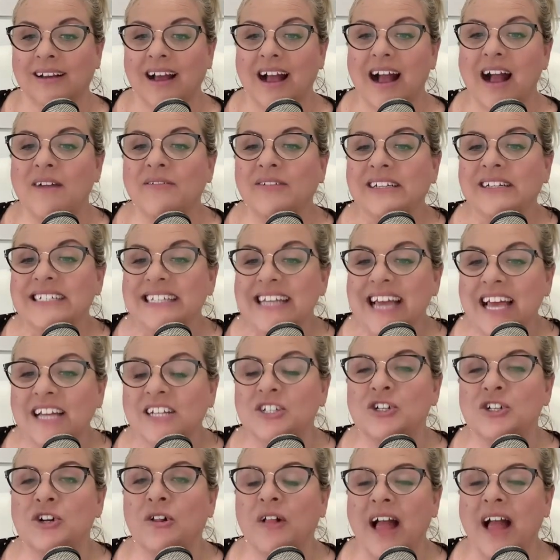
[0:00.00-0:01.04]
of
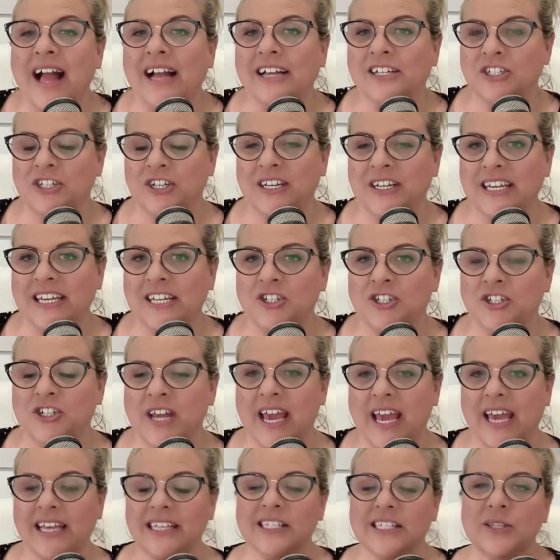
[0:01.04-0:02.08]
intentional action each
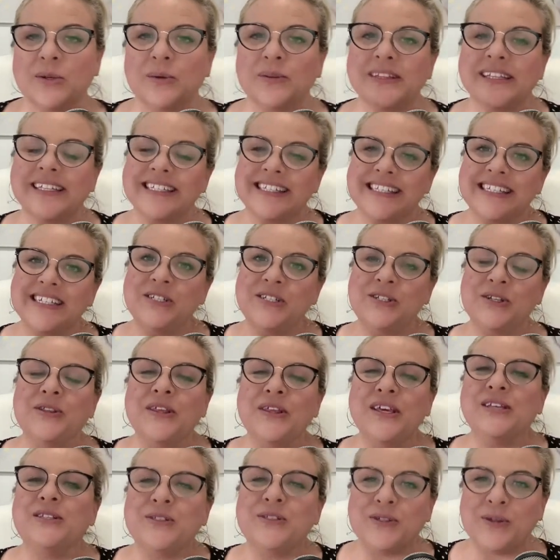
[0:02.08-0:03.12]
day. So listen to
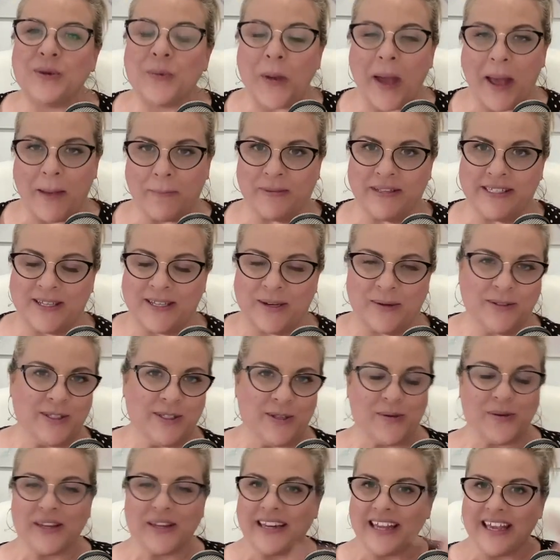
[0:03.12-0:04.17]
these 2 episodes.
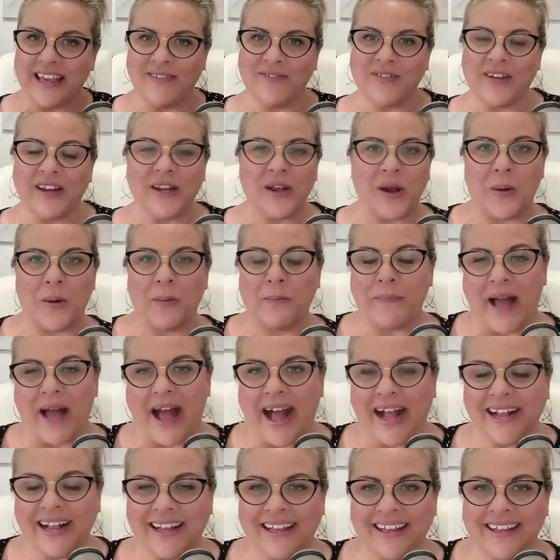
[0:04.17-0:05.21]
You can even go
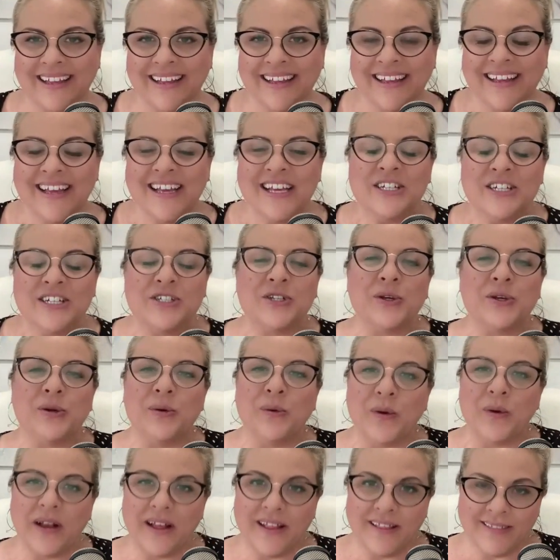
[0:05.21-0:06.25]
back
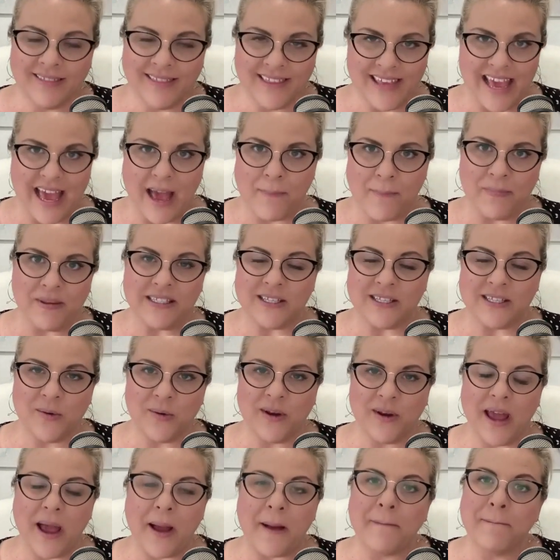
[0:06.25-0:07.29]
to the
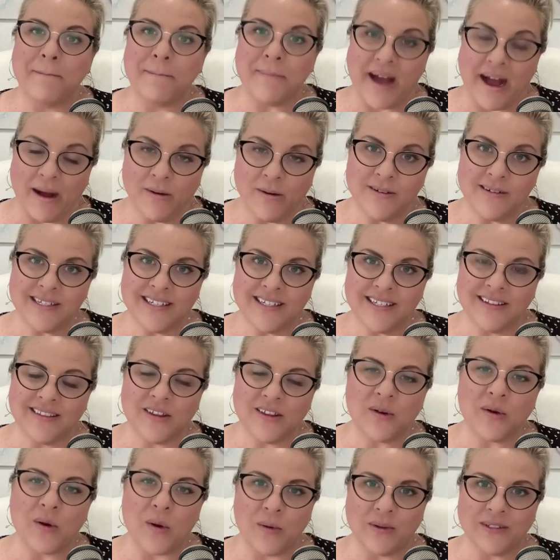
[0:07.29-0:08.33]
episode about
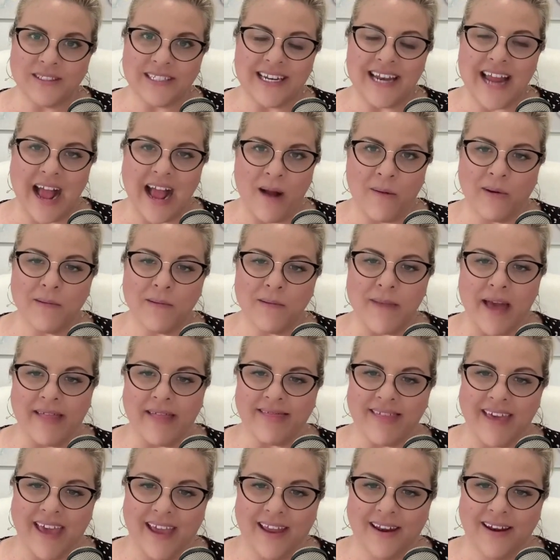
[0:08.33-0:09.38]
the Golden Hour
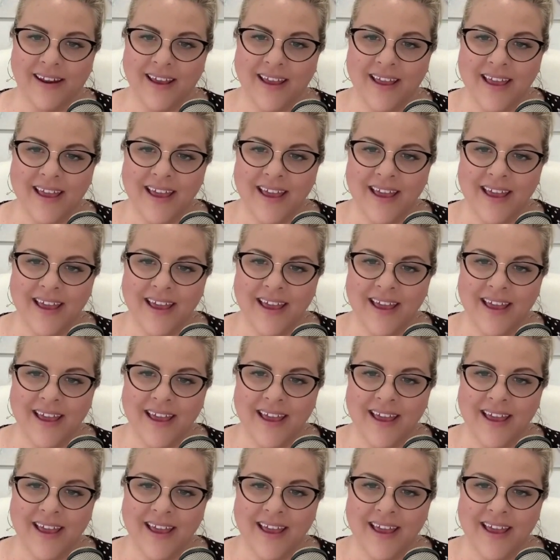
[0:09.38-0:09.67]
Method,